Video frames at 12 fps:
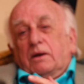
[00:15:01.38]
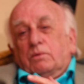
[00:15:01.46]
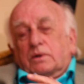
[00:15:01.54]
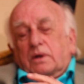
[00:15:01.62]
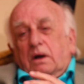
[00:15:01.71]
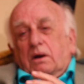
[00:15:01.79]

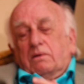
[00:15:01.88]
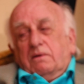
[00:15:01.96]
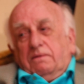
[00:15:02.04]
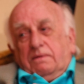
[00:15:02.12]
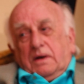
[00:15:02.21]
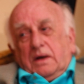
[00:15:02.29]
was
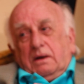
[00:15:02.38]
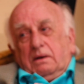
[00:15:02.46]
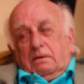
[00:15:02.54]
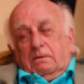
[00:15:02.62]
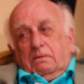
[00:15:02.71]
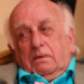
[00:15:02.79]
horrified.
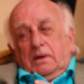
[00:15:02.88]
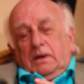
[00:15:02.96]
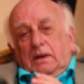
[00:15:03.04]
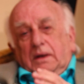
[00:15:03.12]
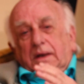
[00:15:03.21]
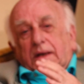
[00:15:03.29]

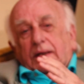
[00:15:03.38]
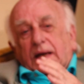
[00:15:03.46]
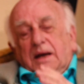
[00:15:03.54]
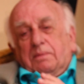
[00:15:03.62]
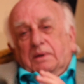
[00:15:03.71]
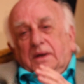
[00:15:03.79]
It
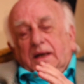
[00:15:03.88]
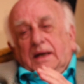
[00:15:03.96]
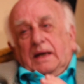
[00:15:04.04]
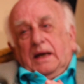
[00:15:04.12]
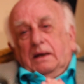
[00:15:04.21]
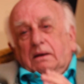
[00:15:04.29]
happened
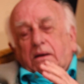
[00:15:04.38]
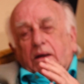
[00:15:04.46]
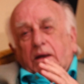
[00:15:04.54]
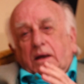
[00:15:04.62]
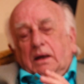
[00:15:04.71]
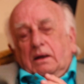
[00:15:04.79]
again and
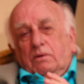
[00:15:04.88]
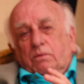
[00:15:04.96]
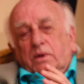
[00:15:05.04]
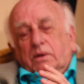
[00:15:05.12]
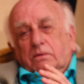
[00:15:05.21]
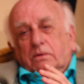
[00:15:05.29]
again
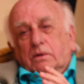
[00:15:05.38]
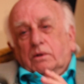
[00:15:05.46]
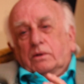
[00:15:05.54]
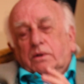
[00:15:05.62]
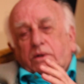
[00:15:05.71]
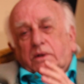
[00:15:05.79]
with
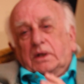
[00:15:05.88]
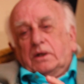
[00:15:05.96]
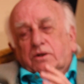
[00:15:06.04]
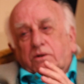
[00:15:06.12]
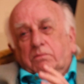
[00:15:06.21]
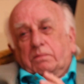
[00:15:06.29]
good,
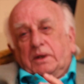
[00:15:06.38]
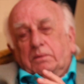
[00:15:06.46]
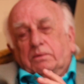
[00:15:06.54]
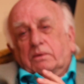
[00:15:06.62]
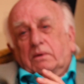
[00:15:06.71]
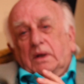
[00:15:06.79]
decent
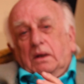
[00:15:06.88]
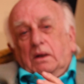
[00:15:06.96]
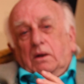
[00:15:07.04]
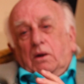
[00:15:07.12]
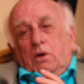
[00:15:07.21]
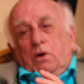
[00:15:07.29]
people
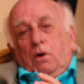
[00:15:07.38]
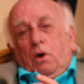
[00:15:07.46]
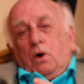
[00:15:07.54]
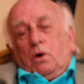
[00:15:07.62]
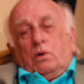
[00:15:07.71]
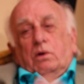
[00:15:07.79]

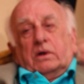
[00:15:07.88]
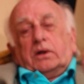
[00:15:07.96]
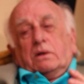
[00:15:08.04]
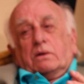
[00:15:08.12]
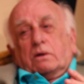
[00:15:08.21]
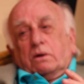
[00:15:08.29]
hauled
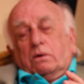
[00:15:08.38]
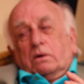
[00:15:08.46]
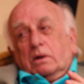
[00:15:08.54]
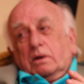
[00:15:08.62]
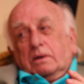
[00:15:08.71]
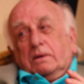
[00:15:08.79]
into
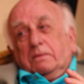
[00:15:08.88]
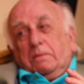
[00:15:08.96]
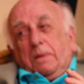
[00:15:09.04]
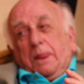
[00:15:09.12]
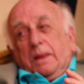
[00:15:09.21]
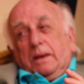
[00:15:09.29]
court
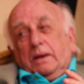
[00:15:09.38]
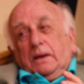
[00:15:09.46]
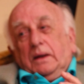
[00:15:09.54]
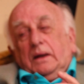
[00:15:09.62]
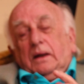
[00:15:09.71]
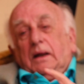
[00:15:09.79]

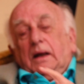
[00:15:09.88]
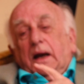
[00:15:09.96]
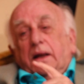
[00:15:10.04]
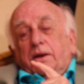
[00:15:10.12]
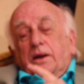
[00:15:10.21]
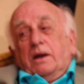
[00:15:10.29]

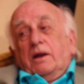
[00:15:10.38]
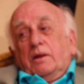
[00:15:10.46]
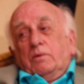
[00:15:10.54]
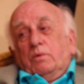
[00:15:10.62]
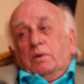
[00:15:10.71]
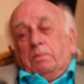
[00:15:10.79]
and none of
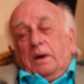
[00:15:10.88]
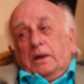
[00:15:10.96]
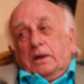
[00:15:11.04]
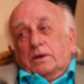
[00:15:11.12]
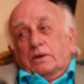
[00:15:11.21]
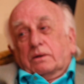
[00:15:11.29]
them were
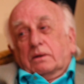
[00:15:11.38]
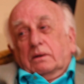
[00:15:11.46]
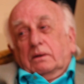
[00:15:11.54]
punished.